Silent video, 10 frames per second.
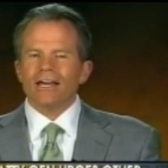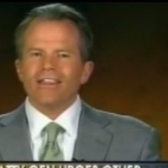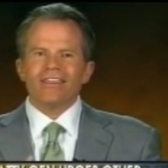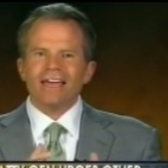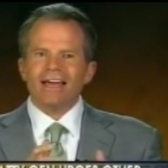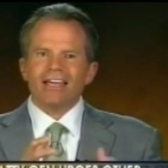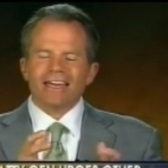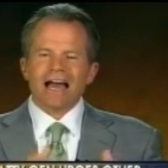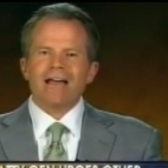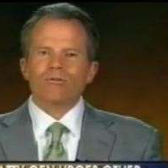That
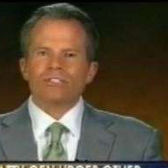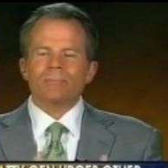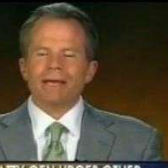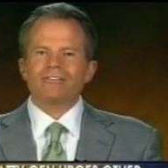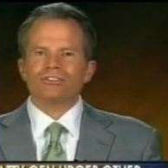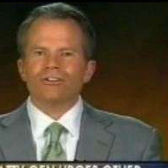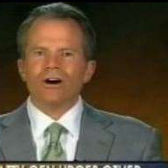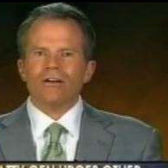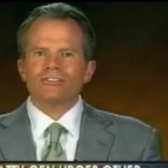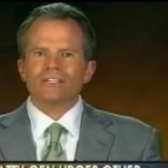Congress passed a
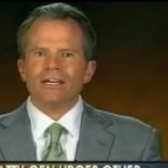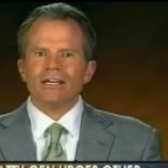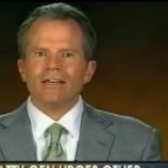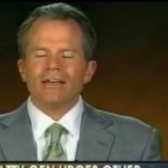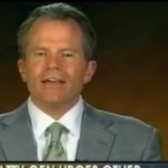law saying